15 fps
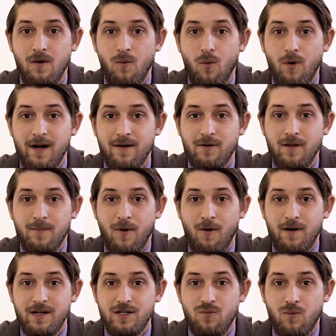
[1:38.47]
Whatever the
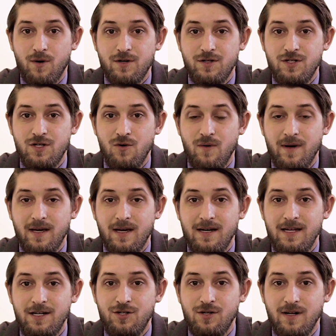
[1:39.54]
parties were doing
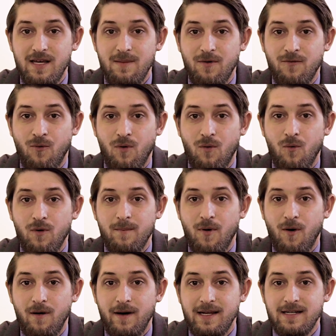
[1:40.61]
initially before one
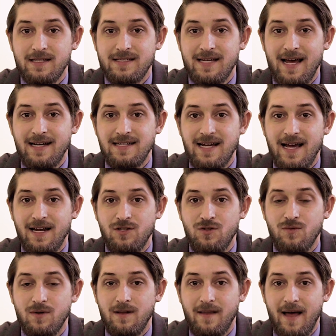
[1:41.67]
party decided to act
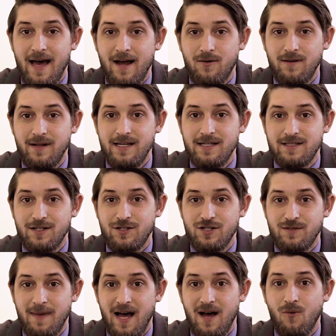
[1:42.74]
unilaterally, such
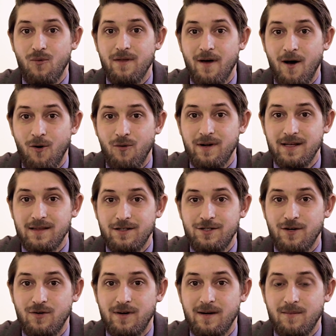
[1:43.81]
as by withholding the
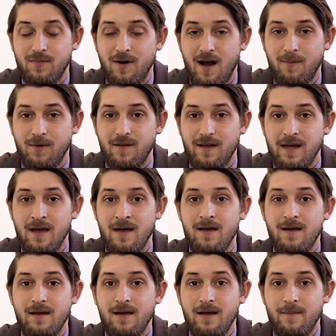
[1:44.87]
children improperly,
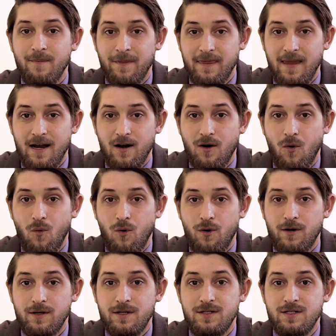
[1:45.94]
they are
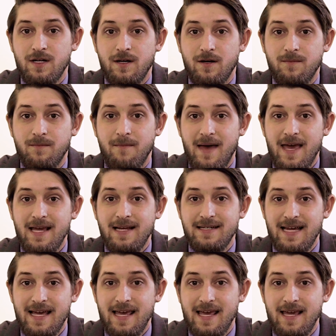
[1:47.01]
ordered to
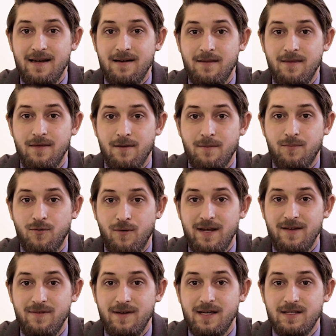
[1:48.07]
maintain the
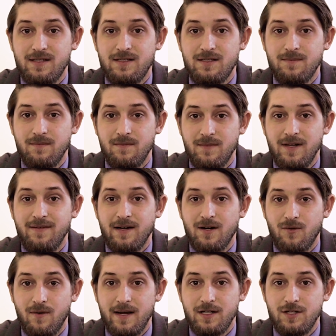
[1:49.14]
previous living
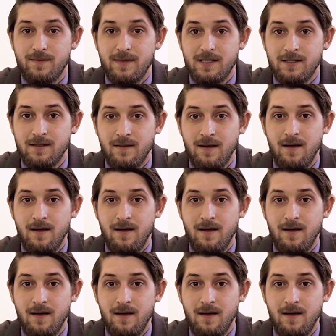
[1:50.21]
arrangement.